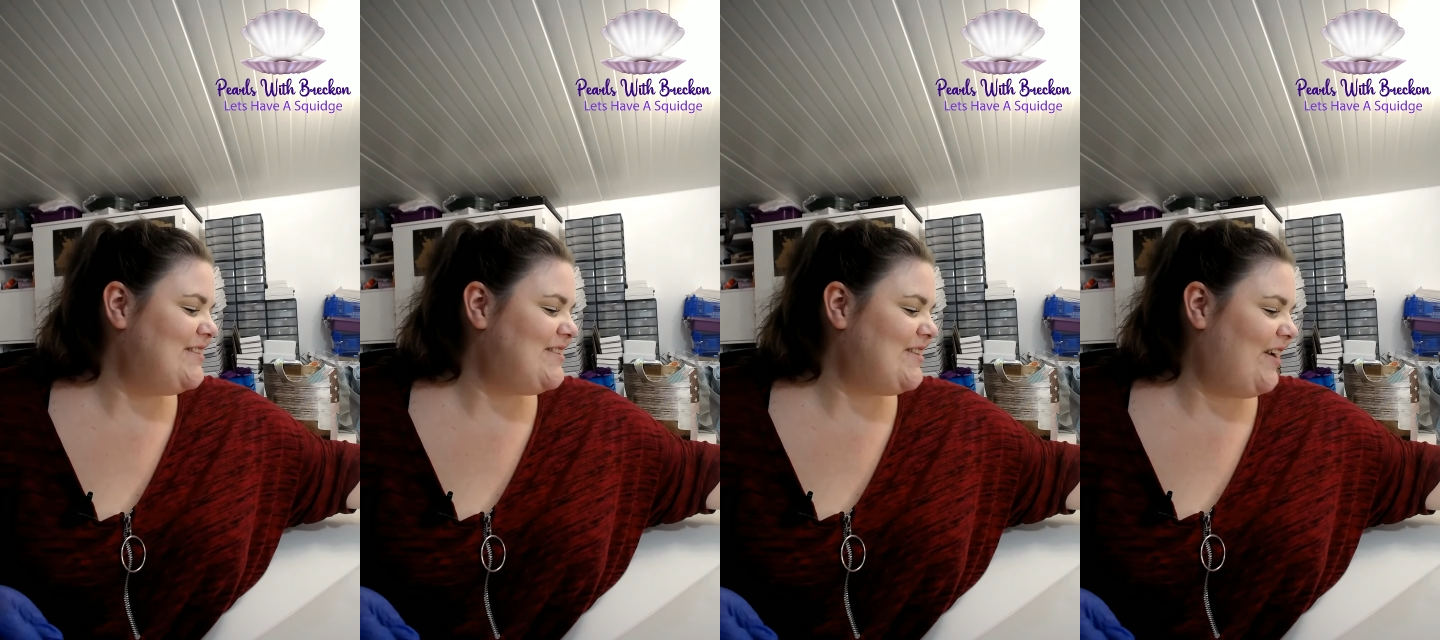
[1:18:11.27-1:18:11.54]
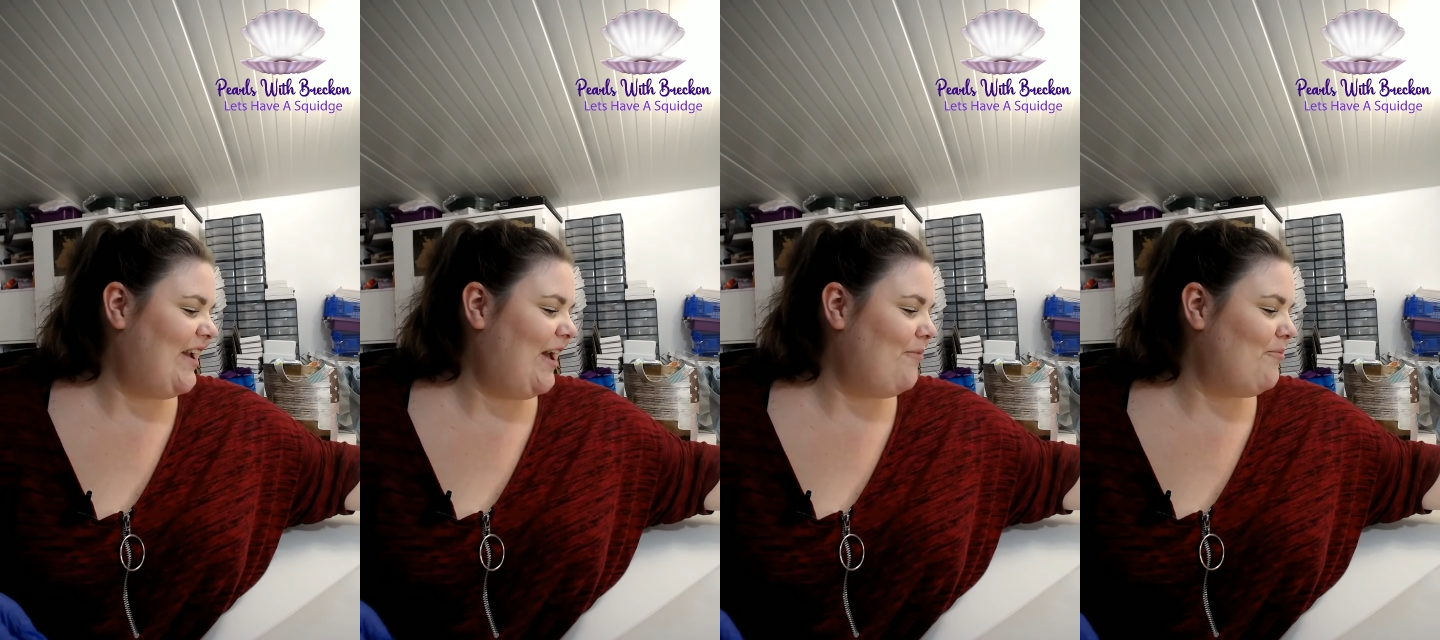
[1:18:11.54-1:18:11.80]
I
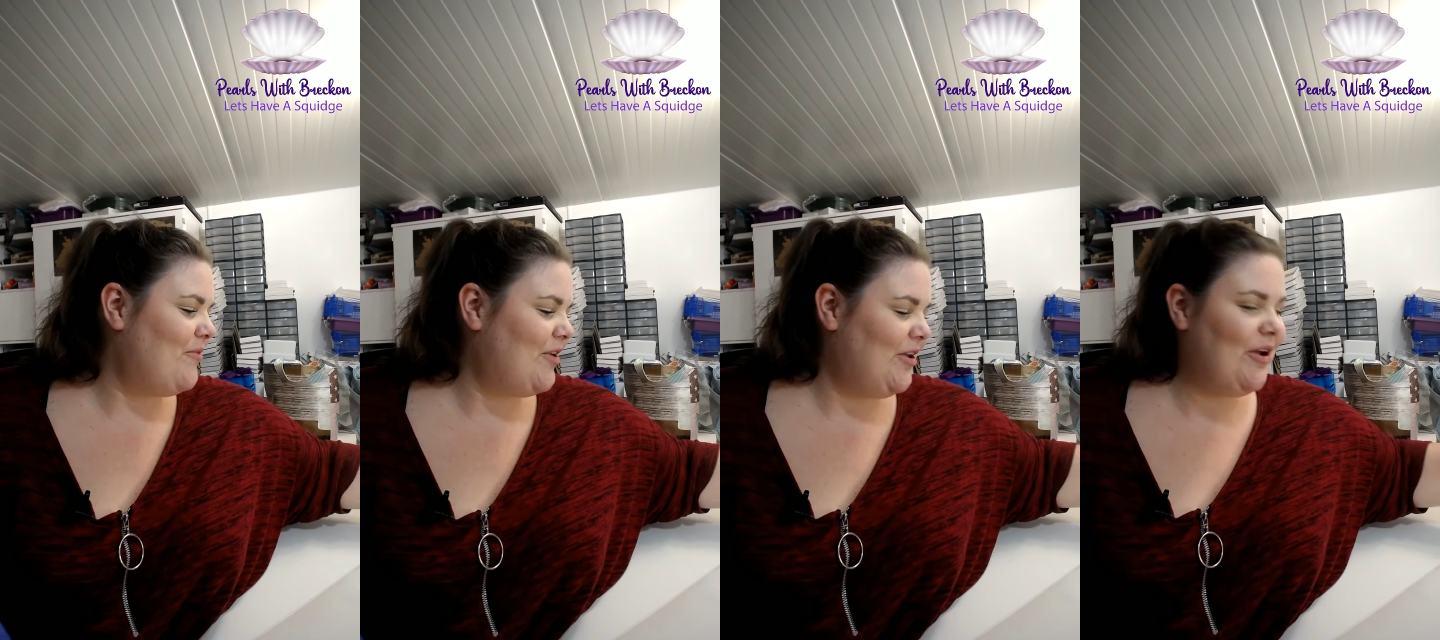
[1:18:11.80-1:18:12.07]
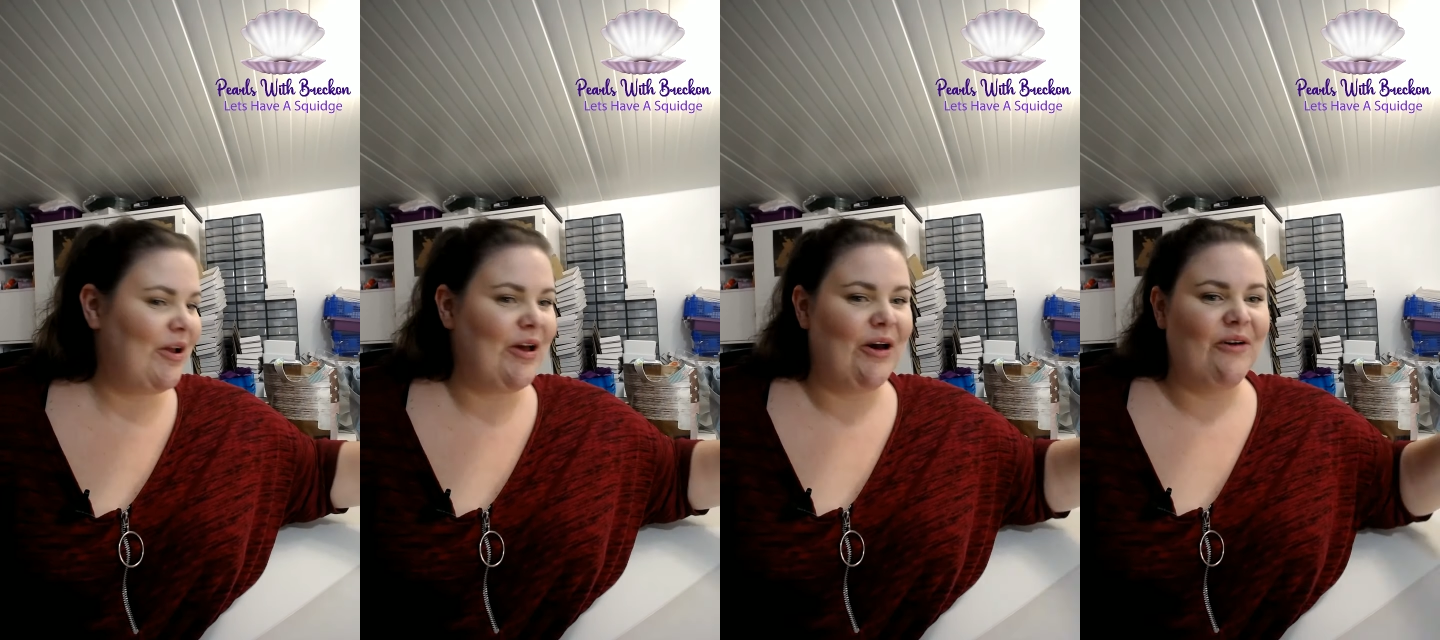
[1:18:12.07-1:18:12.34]
am going to
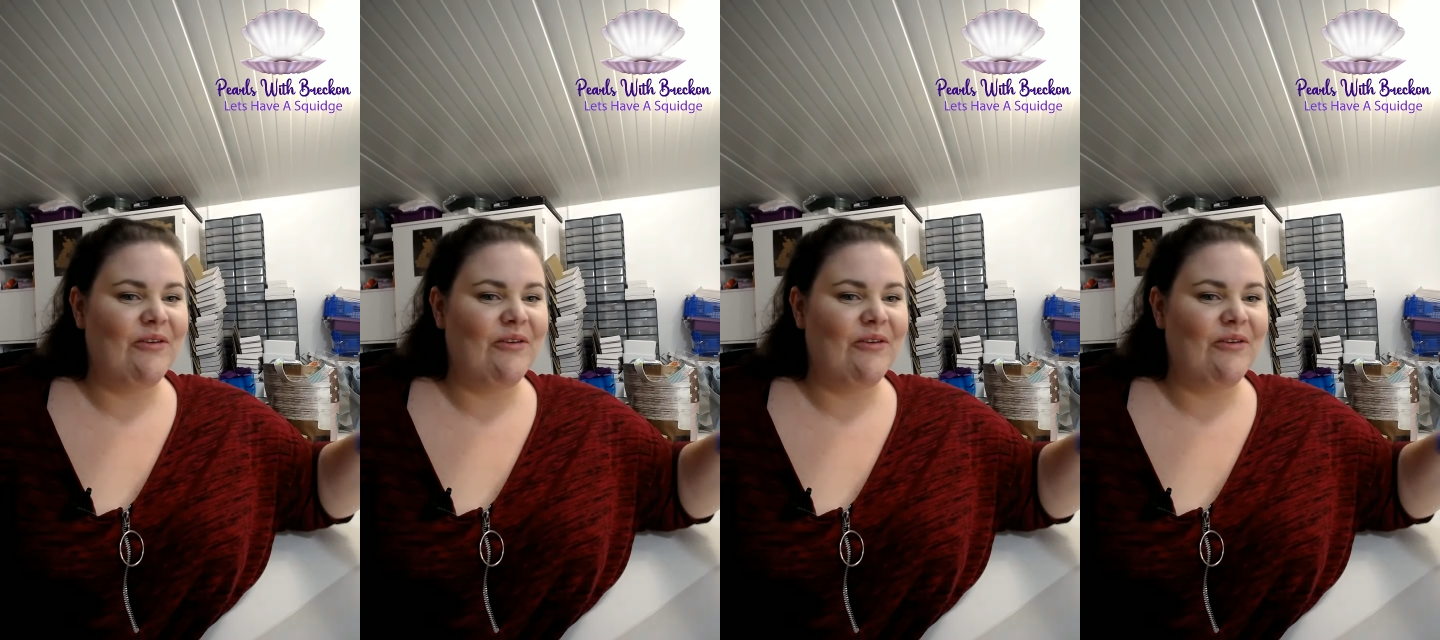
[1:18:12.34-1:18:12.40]
go